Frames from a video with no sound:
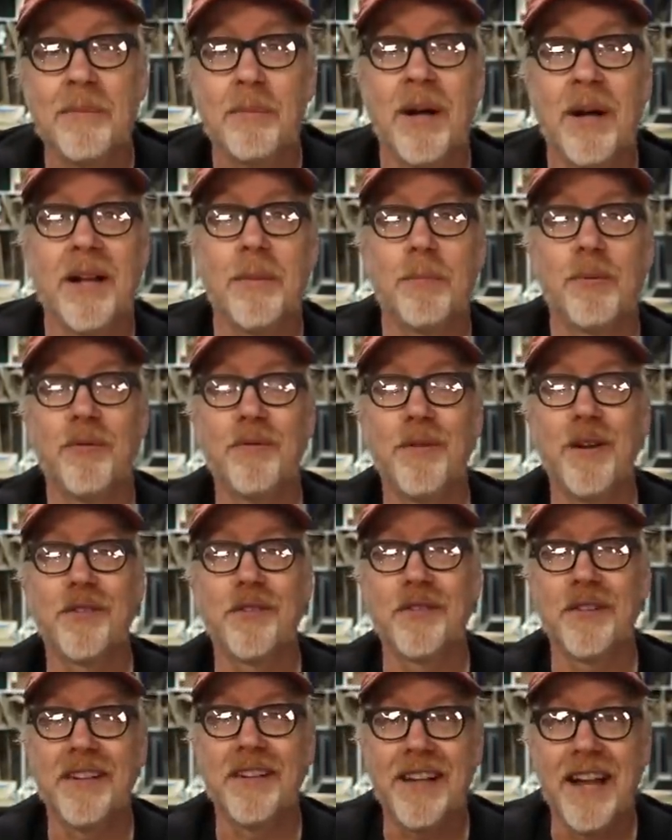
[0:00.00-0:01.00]
in my
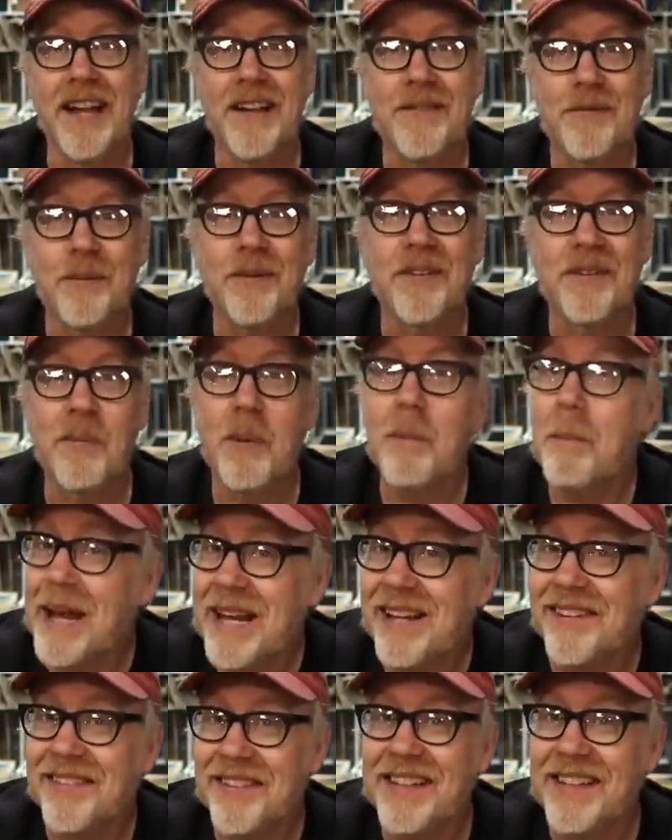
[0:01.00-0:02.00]
professional life with some
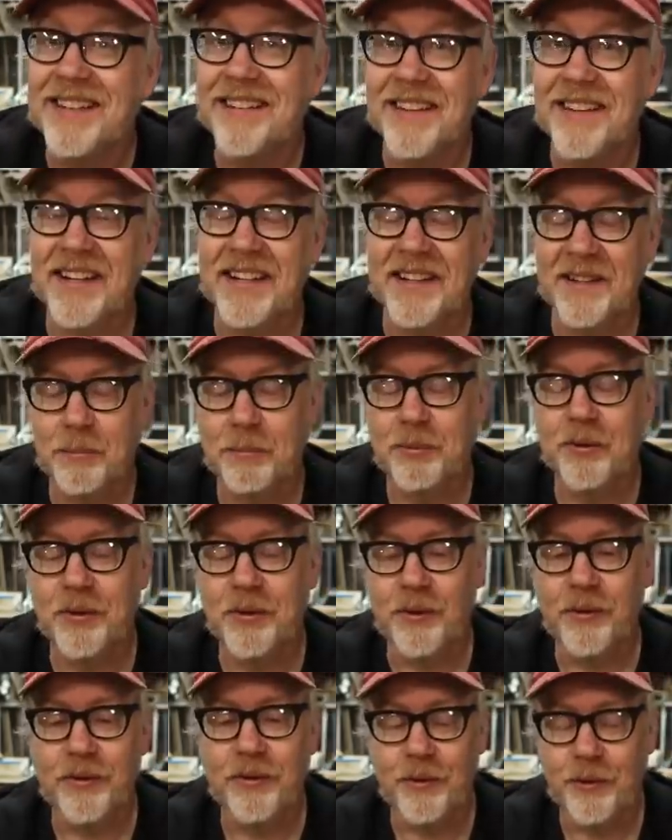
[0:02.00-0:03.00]
amazing executive
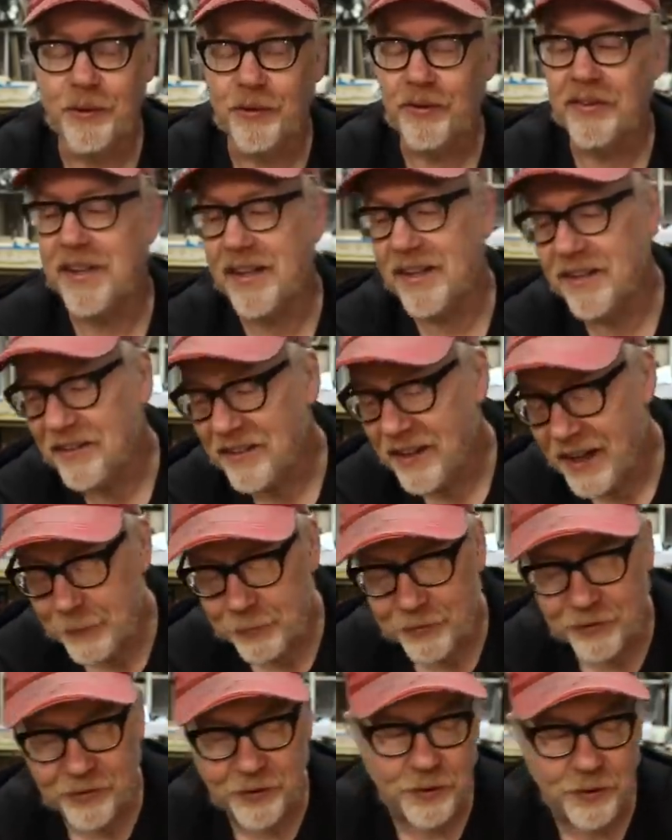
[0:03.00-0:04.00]
producers, Dan
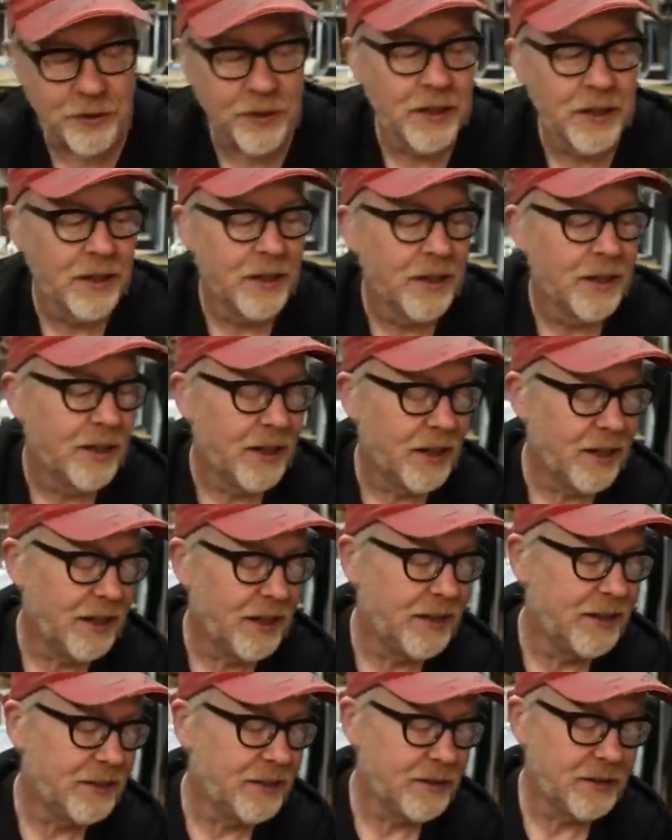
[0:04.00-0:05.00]
Tapster,
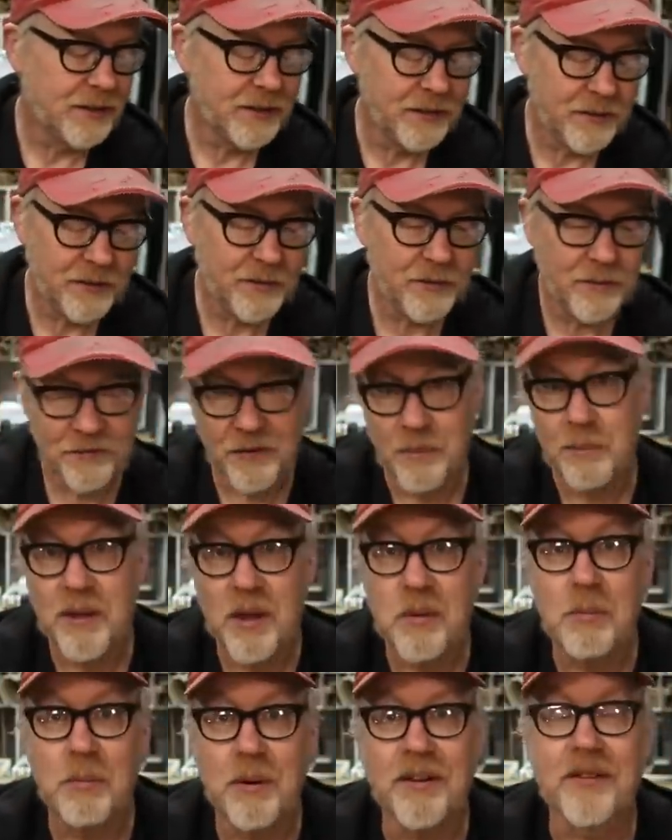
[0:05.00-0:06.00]
uh, from
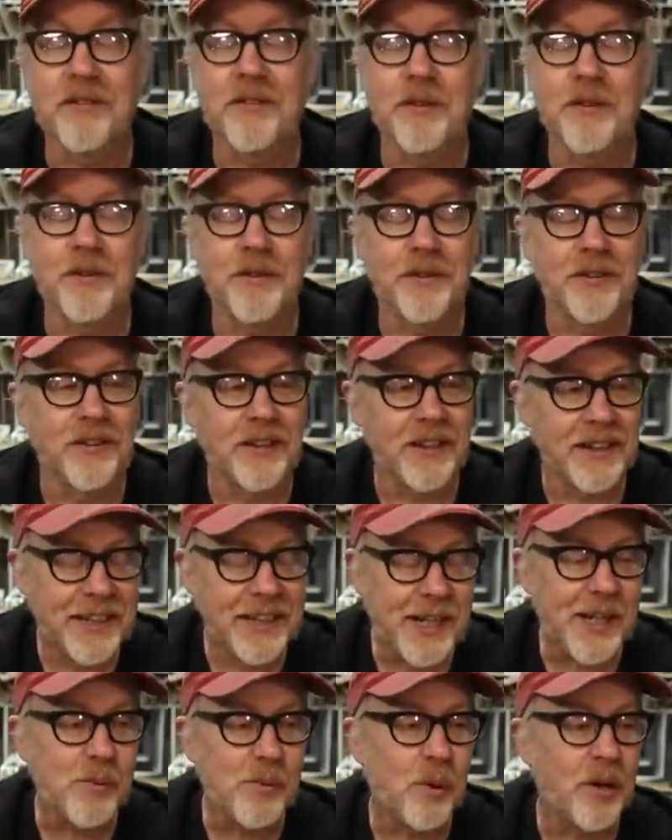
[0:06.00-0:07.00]
Mythbusters, a
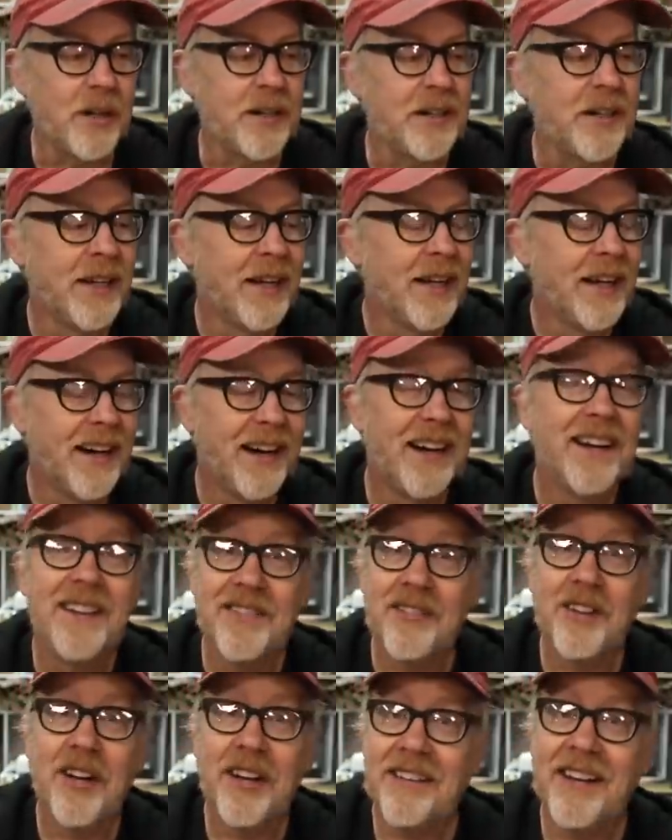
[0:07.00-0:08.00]
key one. Uh,
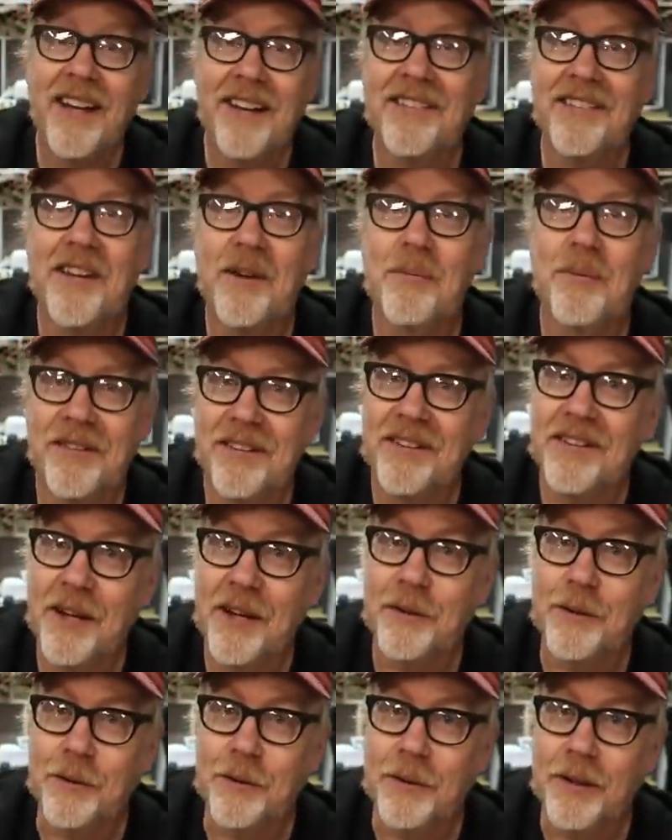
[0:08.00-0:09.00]
and John Tessier was
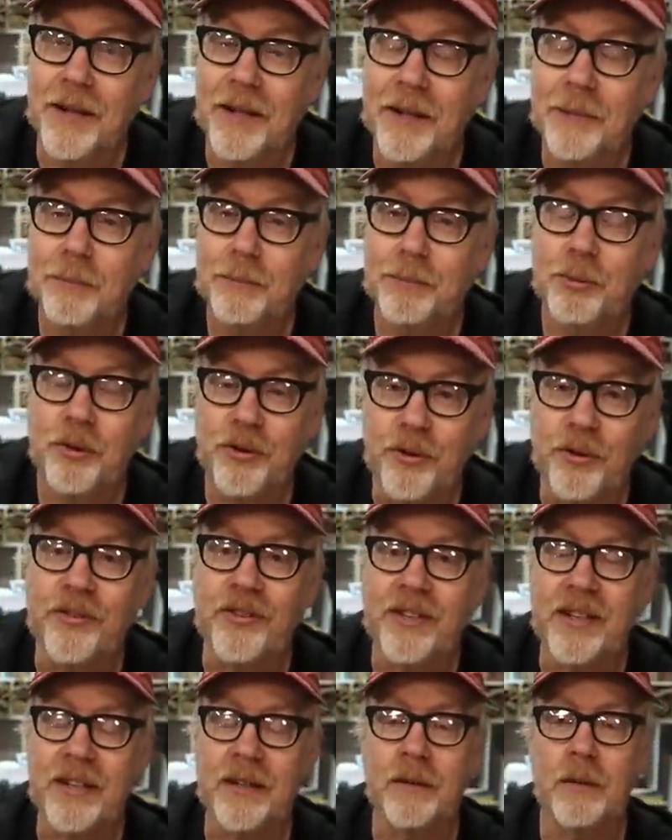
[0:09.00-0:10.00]
another uh,
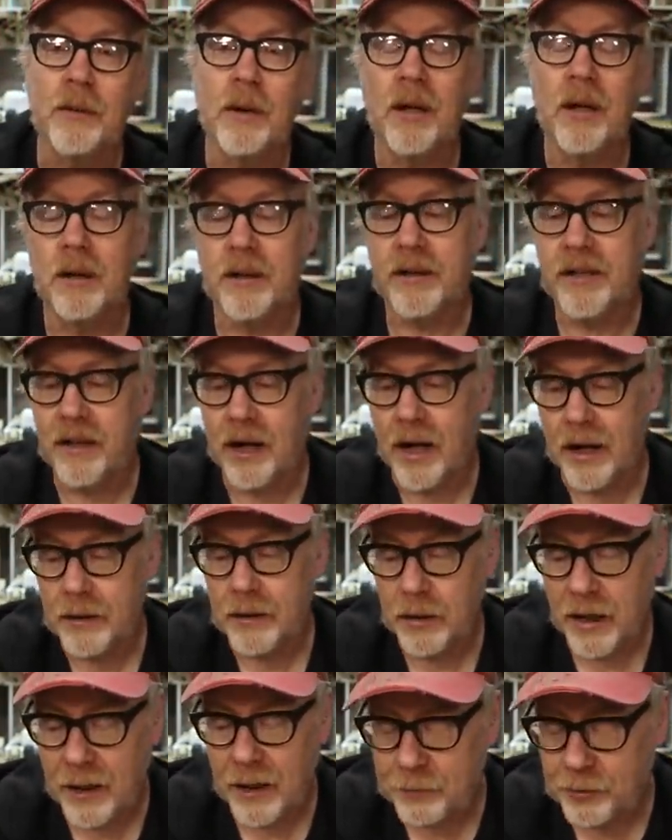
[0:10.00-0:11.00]
producing. Uh, he,
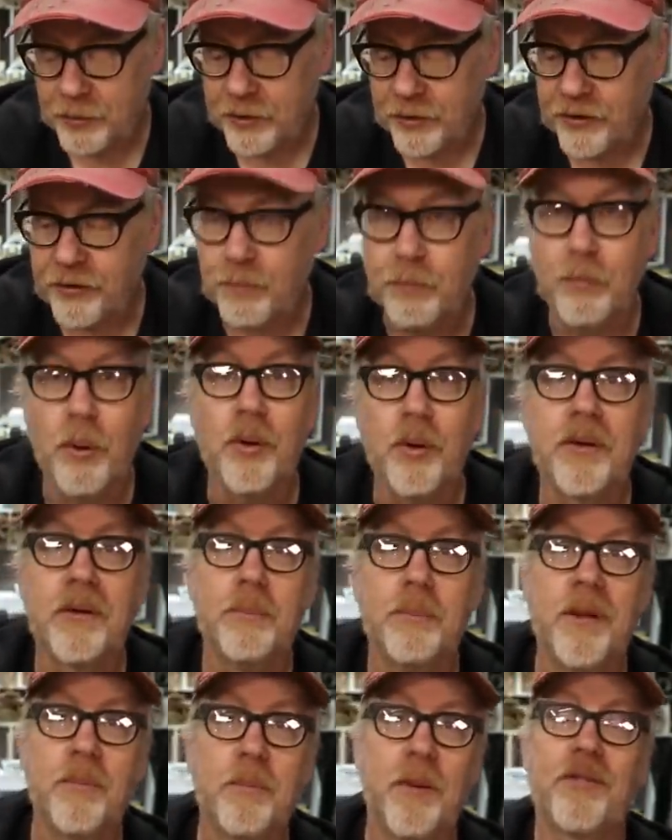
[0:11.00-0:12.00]
I, I, produced both
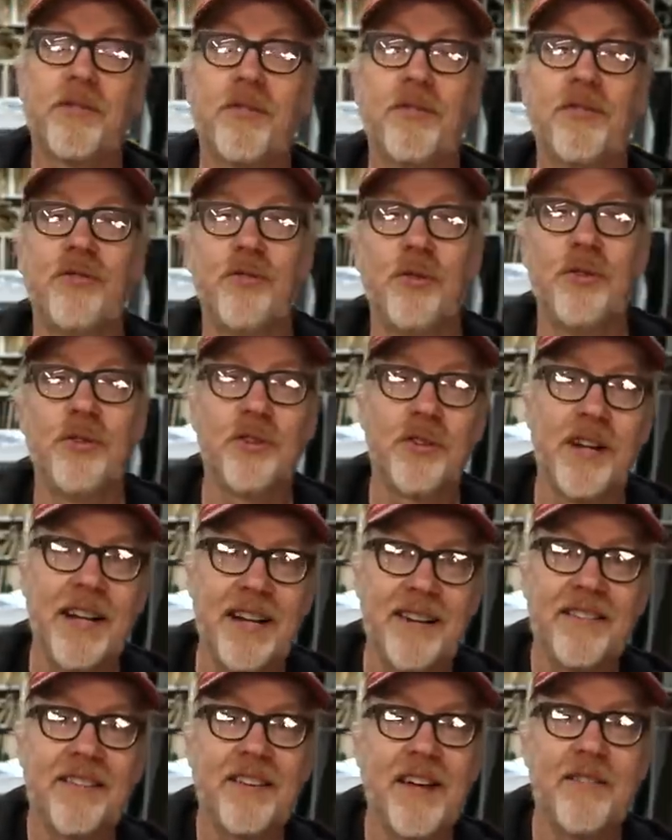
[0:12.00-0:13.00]
Mythbusters Junior
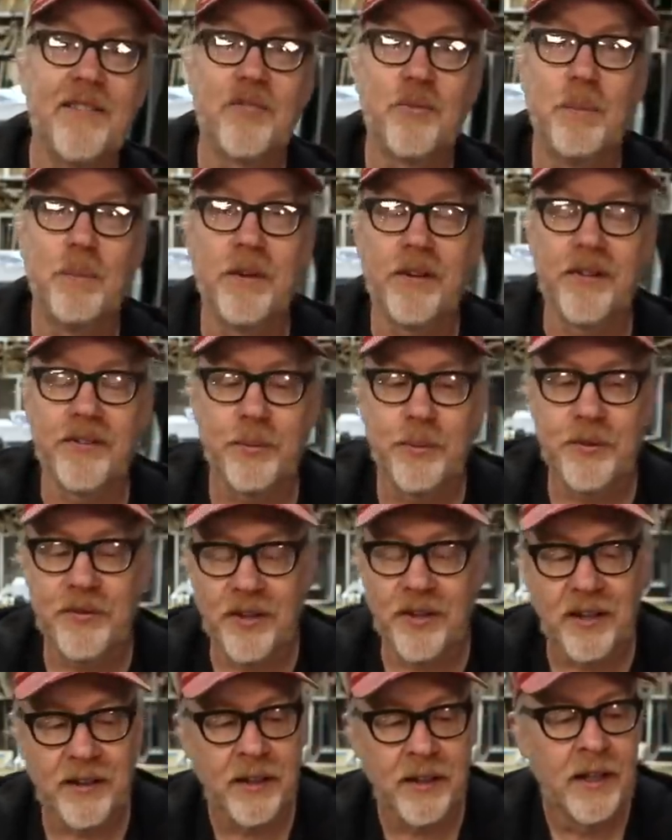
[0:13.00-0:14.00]
and Savage Builds with
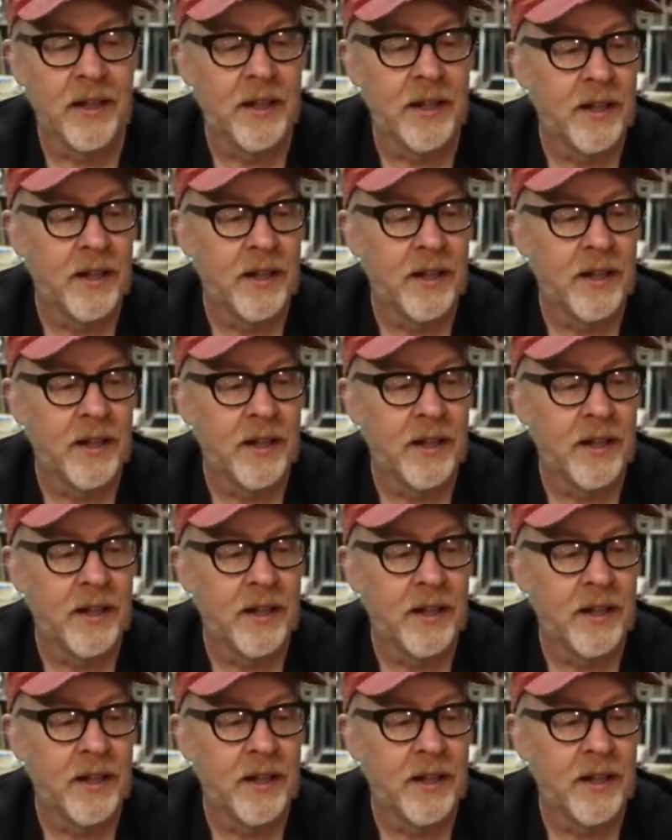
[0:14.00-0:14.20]
John.